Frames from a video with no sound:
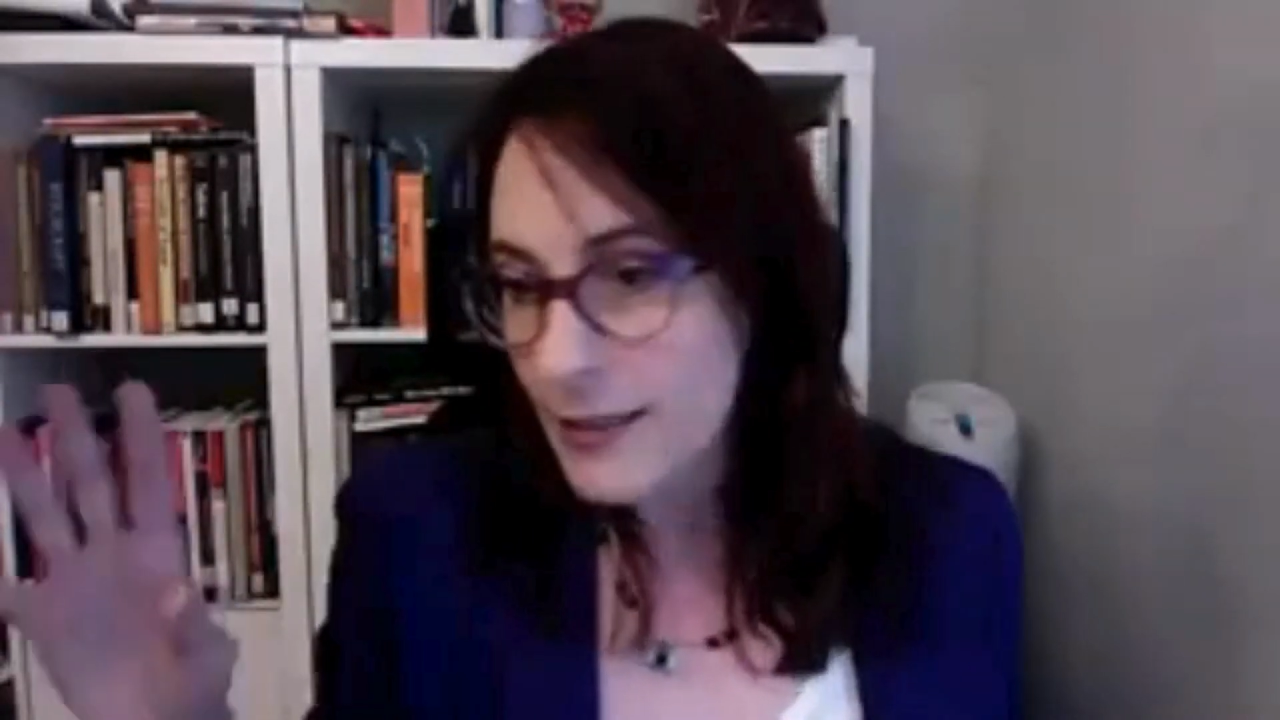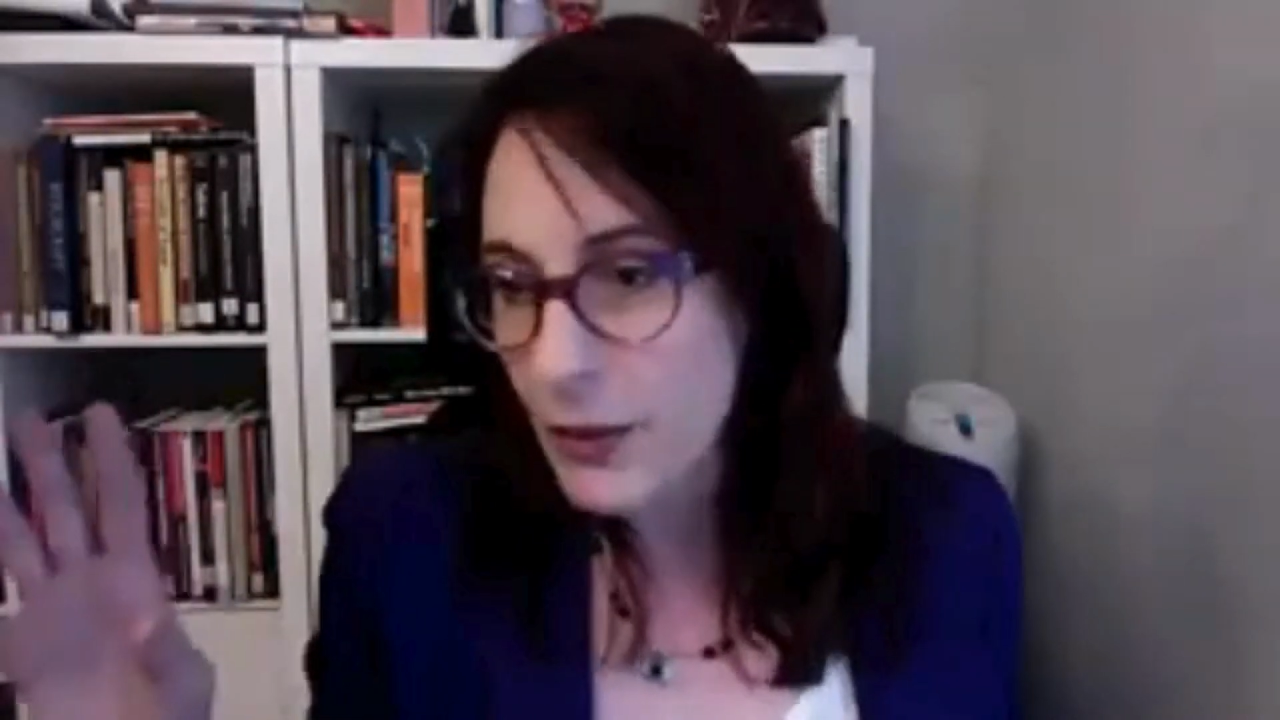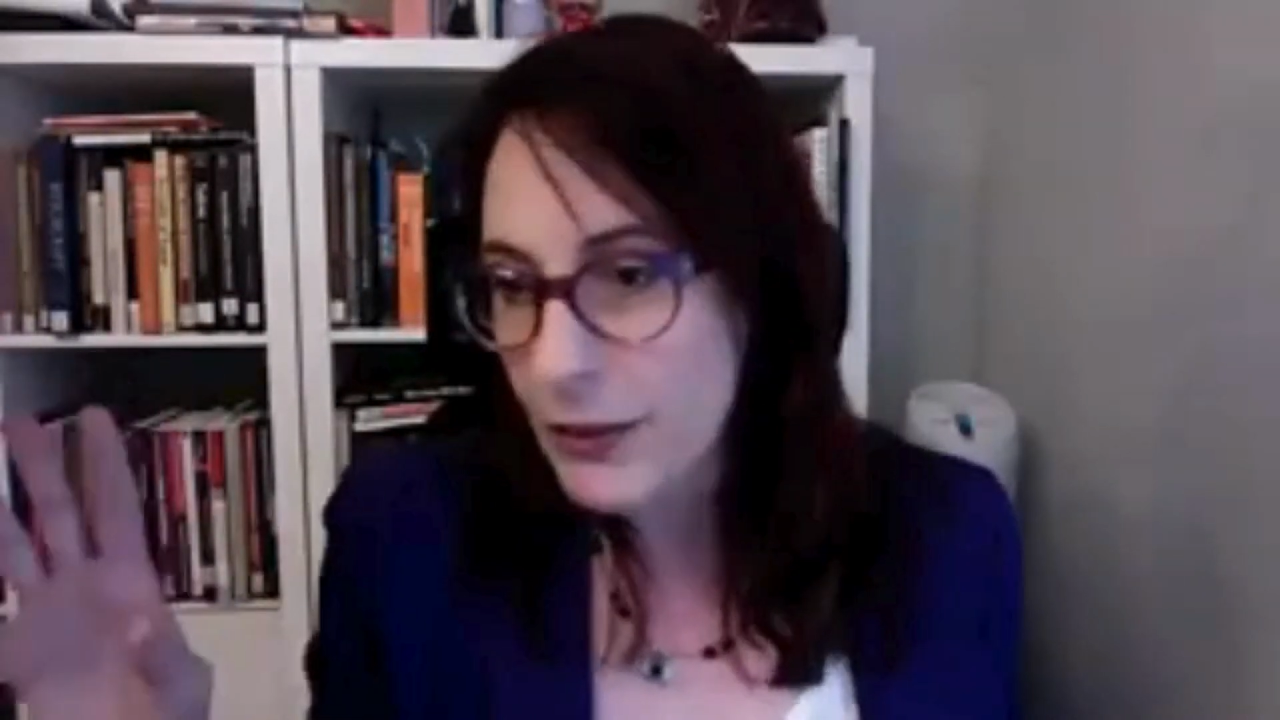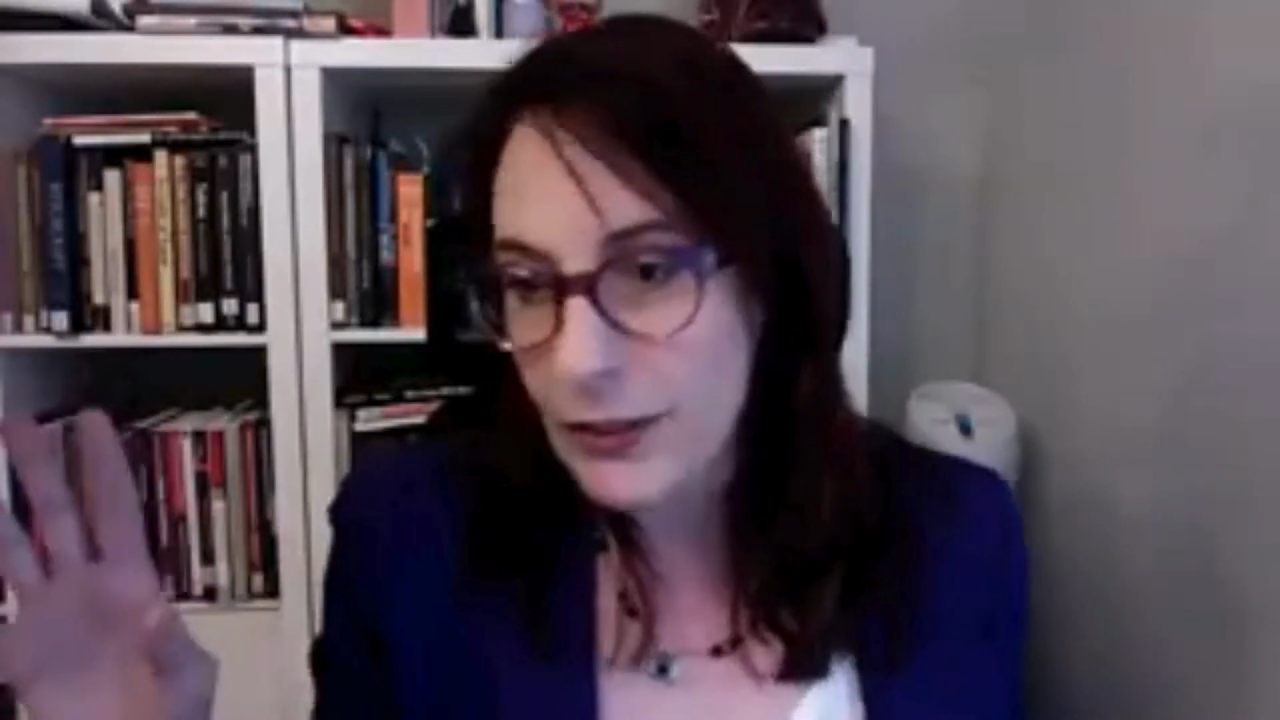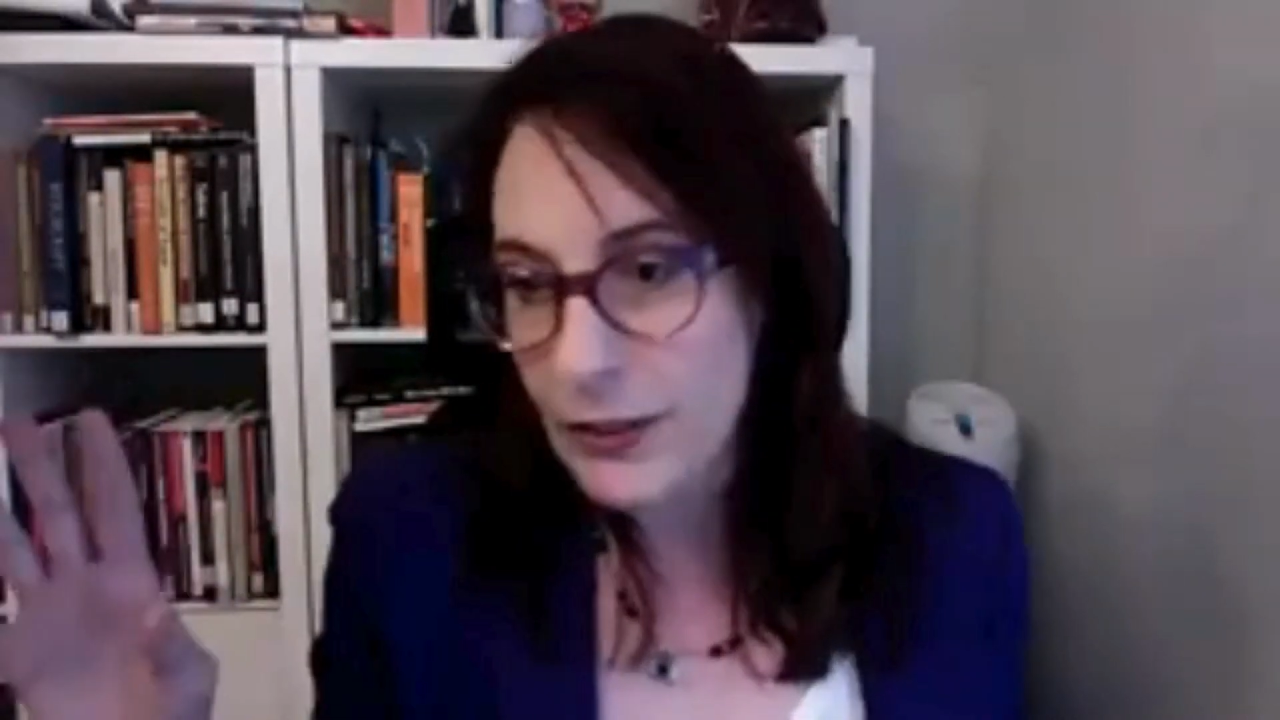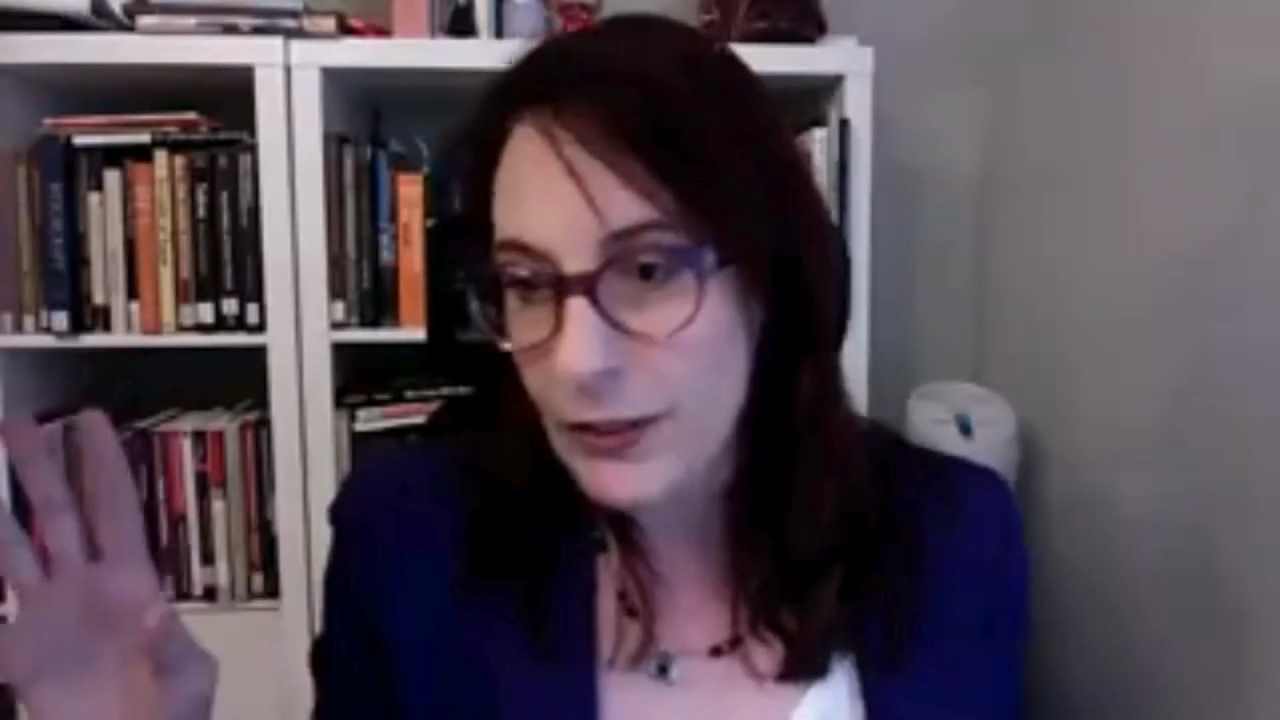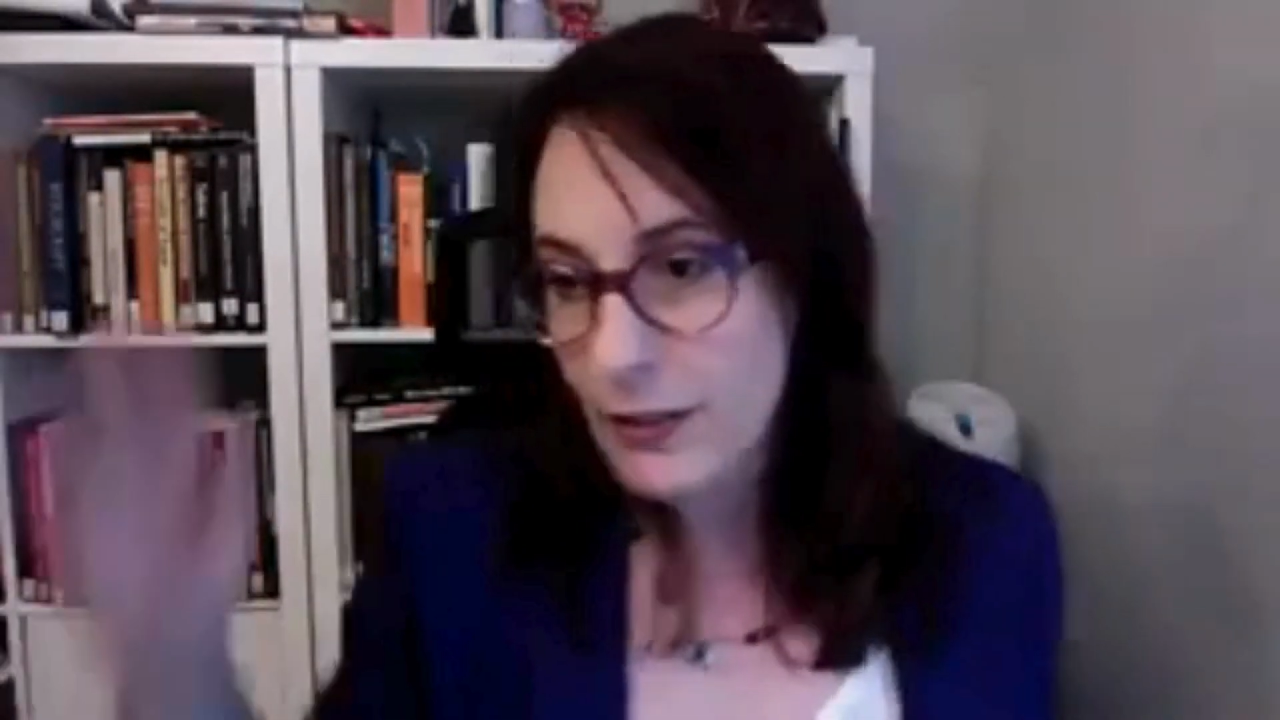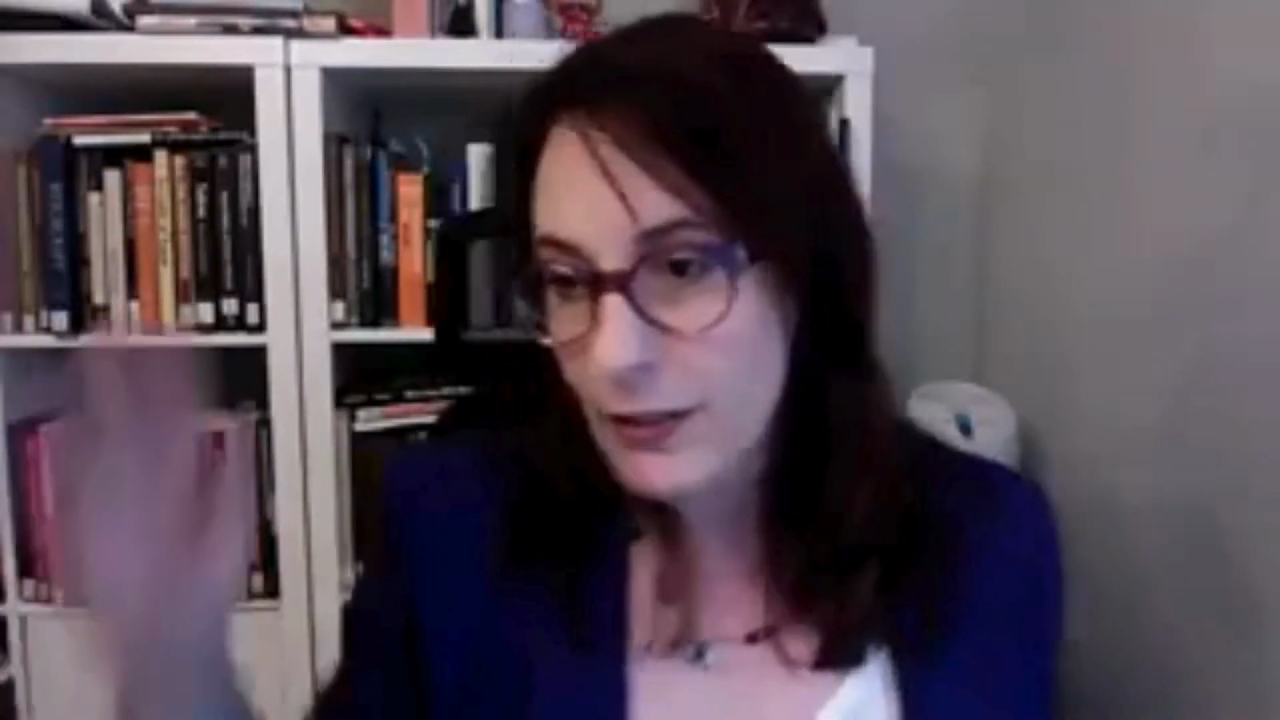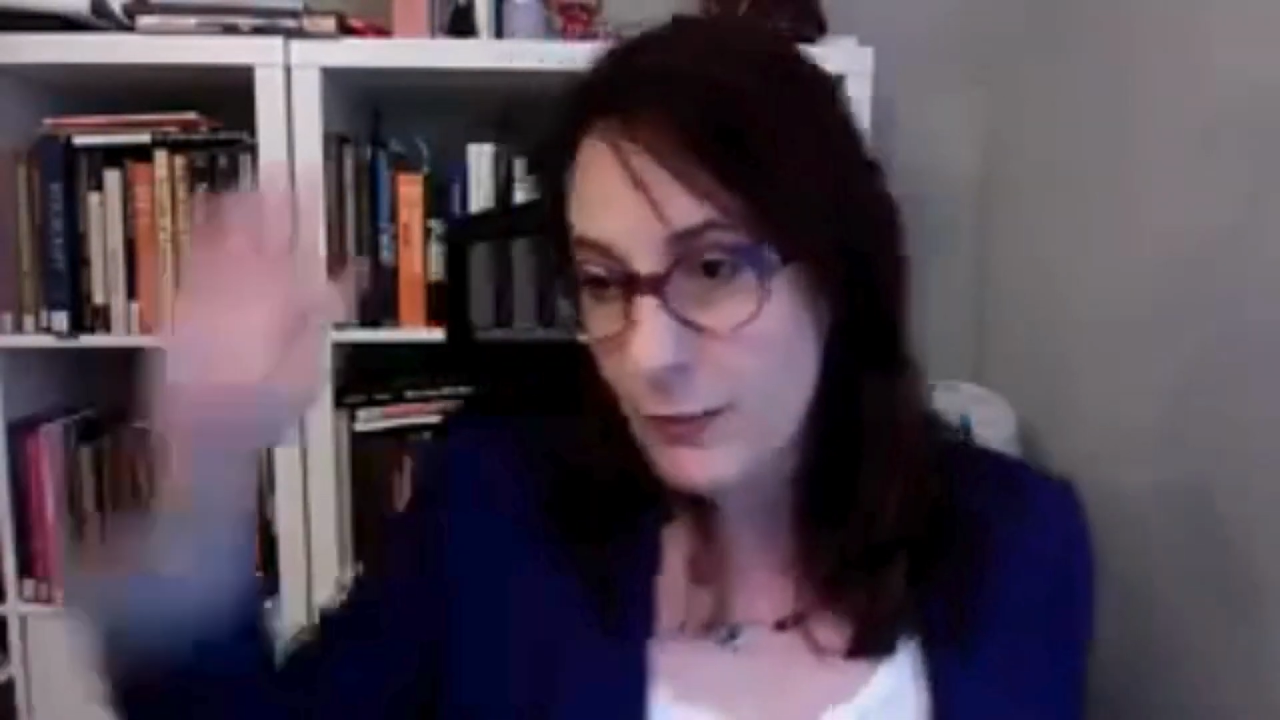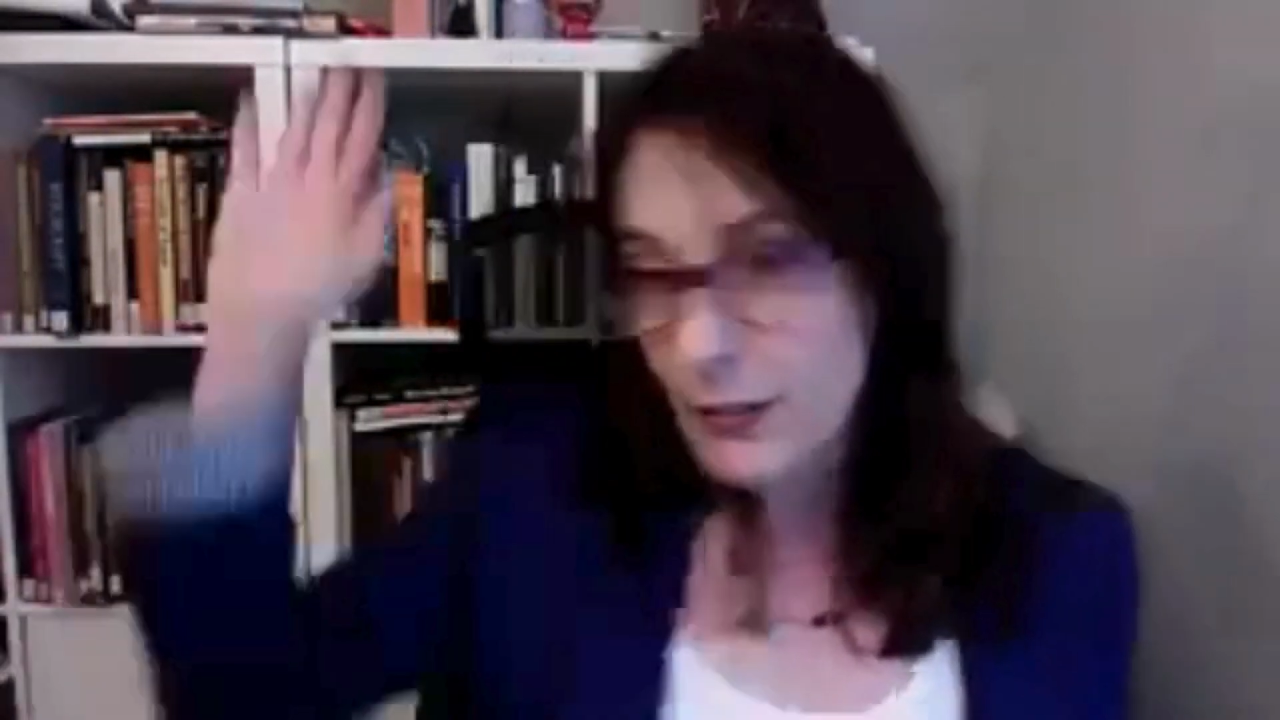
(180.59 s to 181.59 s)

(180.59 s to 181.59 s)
desktop on your